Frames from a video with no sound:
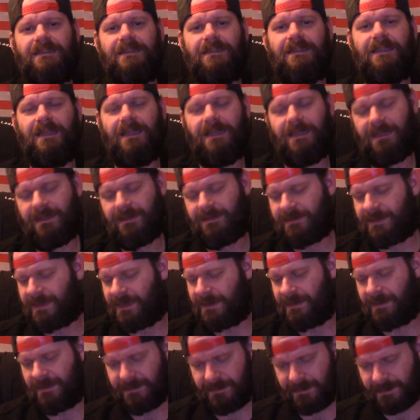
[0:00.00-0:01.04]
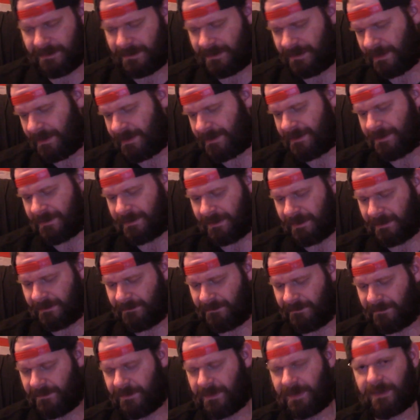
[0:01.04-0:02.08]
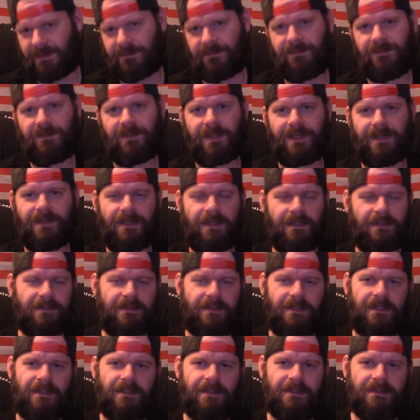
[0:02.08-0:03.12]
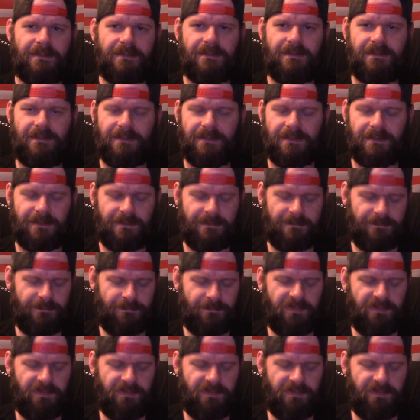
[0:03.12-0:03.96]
Yeah, I'm not, I'm not changing the fucking flag. I don't care. It's it's.